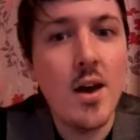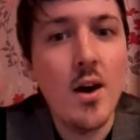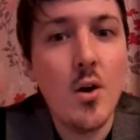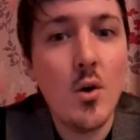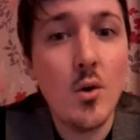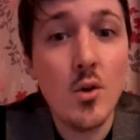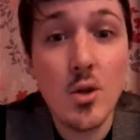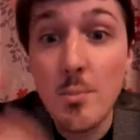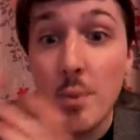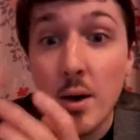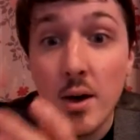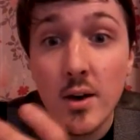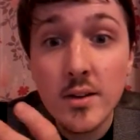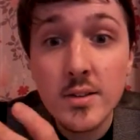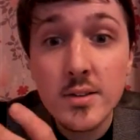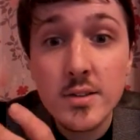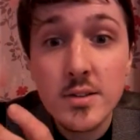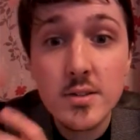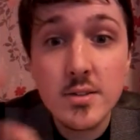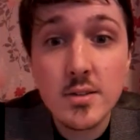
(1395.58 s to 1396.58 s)
or your
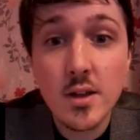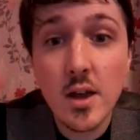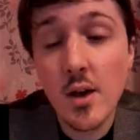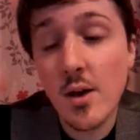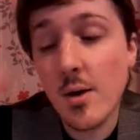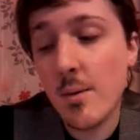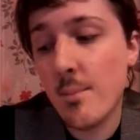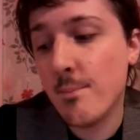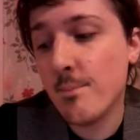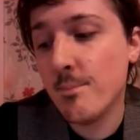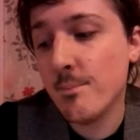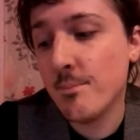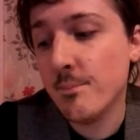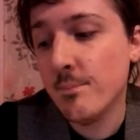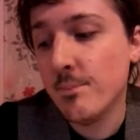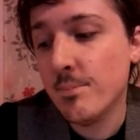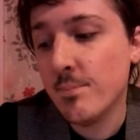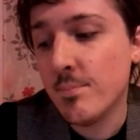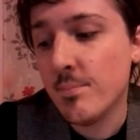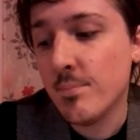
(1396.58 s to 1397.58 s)
purse.
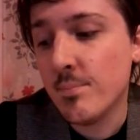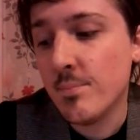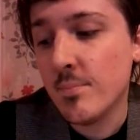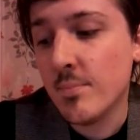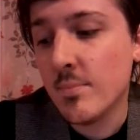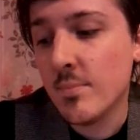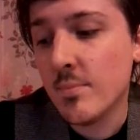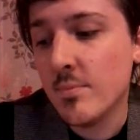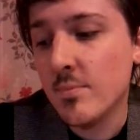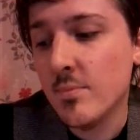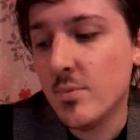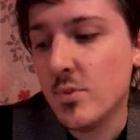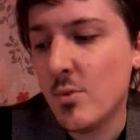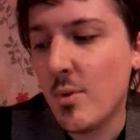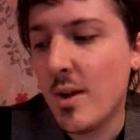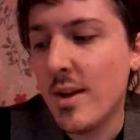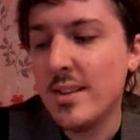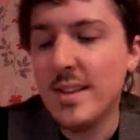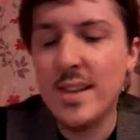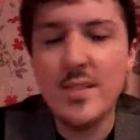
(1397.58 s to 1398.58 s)
So
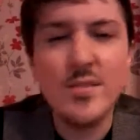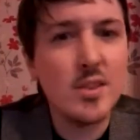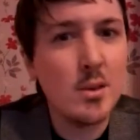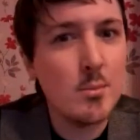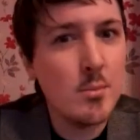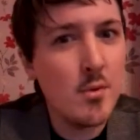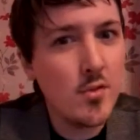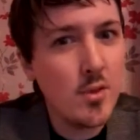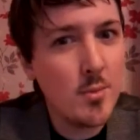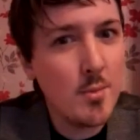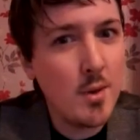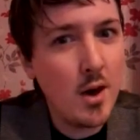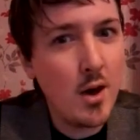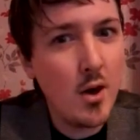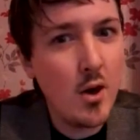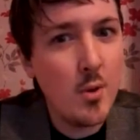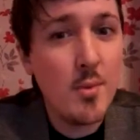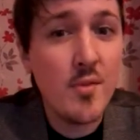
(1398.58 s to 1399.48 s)
I leave some of them at home.